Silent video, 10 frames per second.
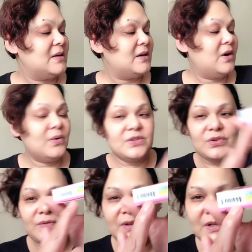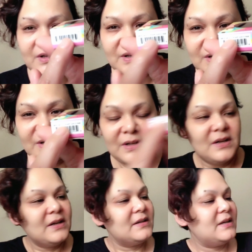oh, it's over here.
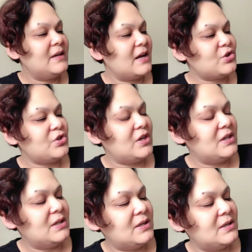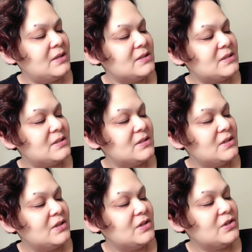The next shade is
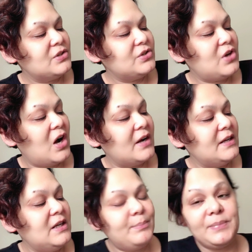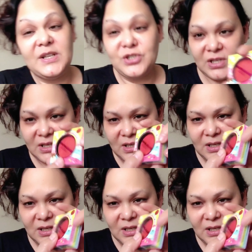Dolly Peachy.